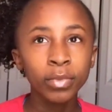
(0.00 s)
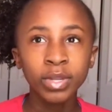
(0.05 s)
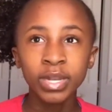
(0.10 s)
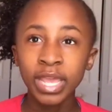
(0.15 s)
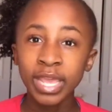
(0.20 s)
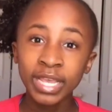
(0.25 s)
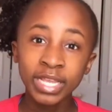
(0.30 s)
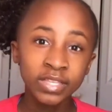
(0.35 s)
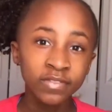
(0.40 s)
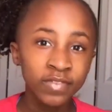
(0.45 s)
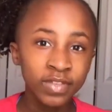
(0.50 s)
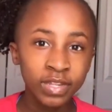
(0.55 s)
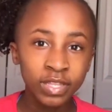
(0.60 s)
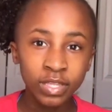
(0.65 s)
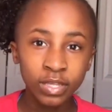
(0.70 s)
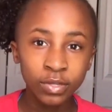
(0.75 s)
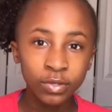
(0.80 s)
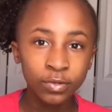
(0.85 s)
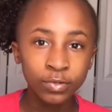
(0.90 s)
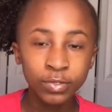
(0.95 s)
dance
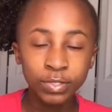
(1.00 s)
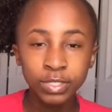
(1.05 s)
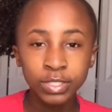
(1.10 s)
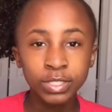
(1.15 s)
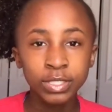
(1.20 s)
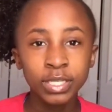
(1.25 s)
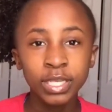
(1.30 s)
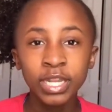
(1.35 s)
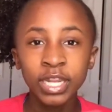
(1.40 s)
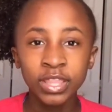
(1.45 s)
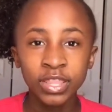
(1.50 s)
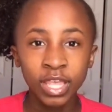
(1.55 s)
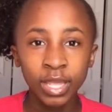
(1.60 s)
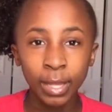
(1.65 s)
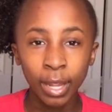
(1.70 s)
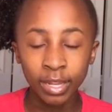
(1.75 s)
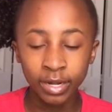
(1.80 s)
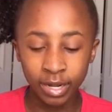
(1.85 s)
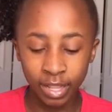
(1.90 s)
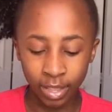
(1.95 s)
videos,
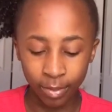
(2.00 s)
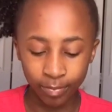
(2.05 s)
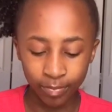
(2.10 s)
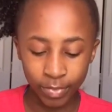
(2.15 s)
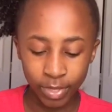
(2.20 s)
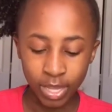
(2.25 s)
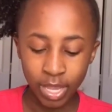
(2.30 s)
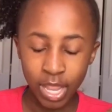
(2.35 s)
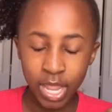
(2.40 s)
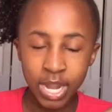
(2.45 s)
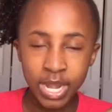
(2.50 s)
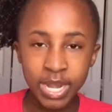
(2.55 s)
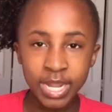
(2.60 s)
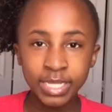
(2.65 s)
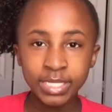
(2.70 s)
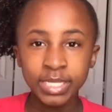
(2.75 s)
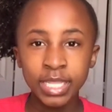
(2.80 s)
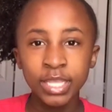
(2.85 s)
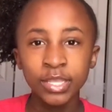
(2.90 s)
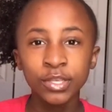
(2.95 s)
anything like that.
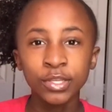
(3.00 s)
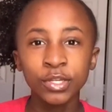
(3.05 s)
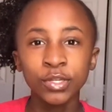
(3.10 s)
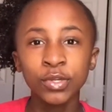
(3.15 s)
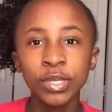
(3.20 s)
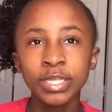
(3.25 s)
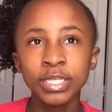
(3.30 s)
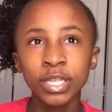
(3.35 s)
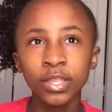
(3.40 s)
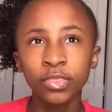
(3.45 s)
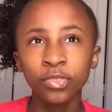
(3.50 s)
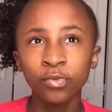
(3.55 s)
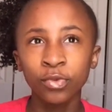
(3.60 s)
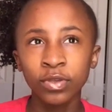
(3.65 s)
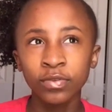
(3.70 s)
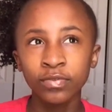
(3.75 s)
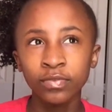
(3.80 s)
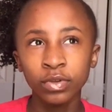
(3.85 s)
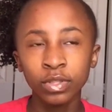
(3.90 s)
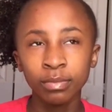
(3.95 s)
Next thing you can do is a
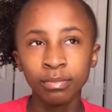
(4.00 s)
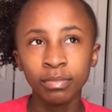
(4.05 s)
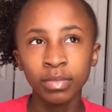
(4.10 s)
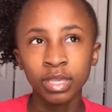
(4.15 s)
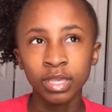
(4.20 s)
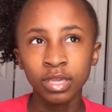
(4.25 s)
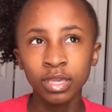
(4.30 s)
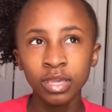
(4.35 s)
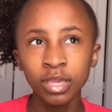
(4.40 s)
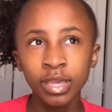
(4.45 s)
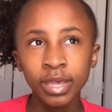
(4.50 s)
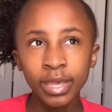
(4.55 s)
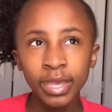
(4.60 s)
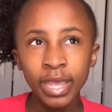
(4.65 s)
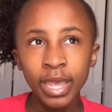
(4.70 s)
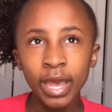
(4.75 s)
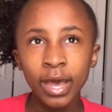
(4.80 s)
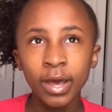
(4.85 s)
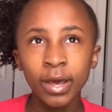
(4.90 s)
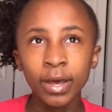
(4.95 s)
thrift with me.
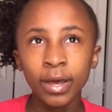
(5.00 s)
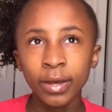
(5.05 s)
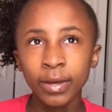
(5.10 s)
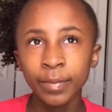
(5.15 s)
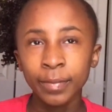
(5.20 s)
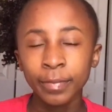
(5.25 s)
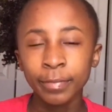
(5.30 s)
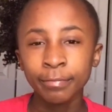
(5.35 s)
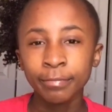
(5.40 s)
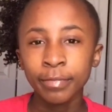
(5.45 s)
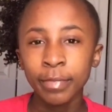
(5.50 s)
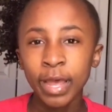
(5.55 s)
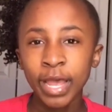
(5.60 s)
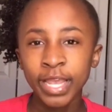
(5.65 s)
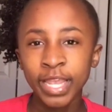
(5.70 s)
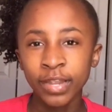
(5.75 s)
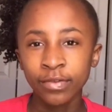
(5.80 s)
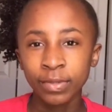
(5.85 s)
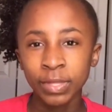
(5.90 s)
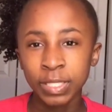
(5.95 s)
I
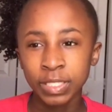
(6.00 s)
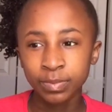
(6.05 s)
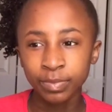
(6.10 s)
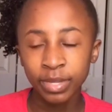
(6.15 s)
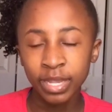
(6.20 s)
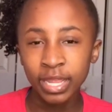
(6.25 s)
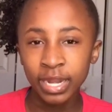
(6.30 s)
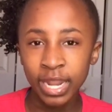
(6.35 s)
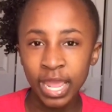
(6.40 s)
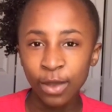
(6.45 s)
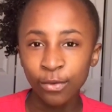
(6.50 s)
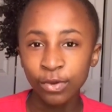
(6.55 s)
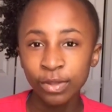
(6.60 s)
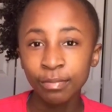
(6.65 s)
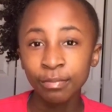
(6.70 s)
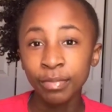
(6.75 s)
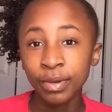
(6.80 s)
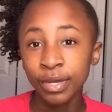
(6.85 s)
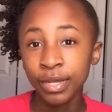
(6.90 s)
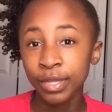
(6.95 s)
can't really explain that
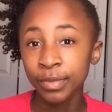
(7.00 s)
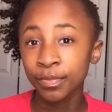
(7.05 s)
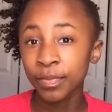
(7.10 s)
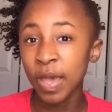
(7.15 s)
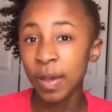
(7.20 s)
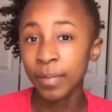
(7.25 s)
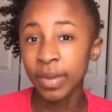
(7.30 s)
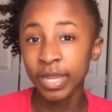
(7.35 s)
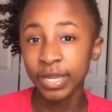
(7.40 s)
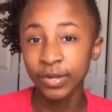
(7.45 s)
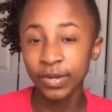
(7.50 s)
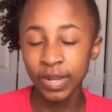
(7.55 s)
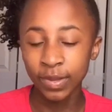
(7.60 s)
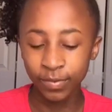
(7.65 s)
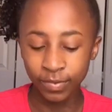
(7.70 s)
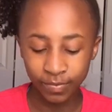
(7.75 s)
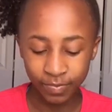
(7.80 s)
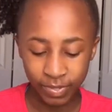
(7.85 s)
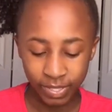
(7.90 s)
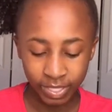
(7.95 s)
one, but I might do that
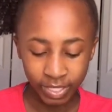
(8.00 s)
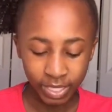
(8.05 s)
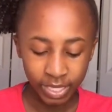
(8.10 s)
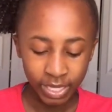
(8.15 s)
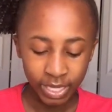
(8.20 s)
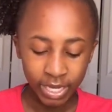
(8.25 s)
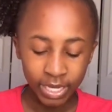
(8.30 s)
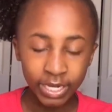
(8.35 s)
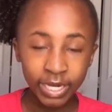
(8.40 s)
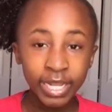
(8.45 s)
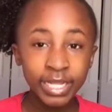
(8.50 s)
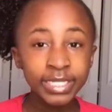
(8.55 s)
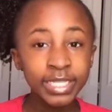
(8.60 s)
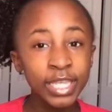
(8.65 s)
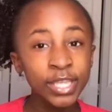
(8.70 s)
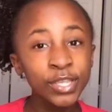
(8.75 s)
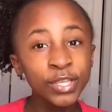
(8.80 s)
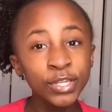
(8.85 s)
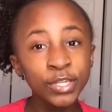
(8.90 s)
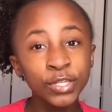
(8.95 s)
one. Next
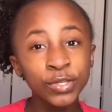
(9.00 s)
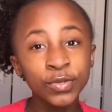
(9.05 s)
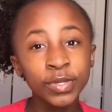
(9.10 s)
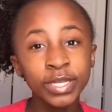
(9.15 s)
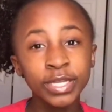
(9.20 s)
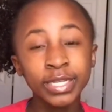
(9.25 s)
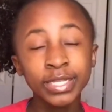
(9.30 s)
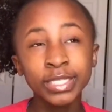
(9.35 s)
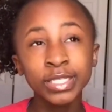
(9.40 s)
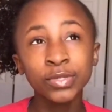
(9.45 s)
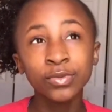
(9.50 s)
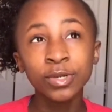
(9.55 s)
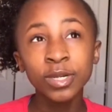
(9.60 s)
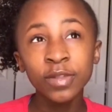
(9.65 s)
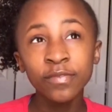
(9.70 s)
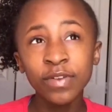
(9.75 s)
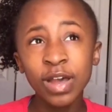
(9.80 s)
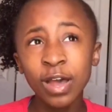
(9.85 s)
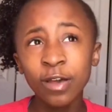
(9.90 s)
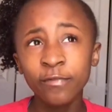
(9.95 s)
thing you can do is
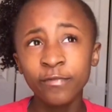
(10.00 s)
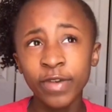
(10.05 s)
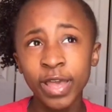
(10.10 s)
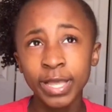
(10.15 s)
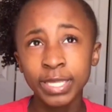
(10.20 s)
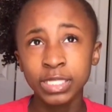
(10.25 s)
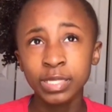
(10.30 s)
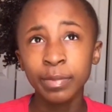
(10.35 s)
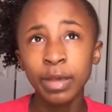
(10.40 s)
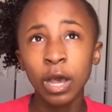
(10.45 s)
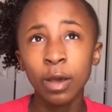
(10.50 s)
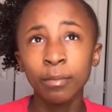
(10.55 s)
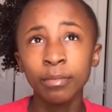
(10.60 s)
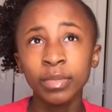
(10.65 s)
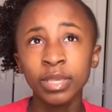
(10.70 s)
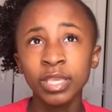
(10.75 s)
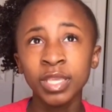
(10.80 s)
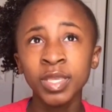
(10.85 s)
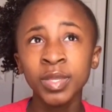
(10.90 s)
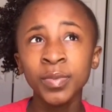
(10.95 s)
25 facts about
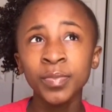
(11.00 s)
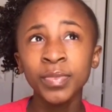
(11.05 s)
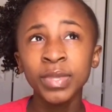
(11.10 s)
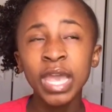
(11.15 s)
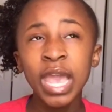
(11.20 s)
me.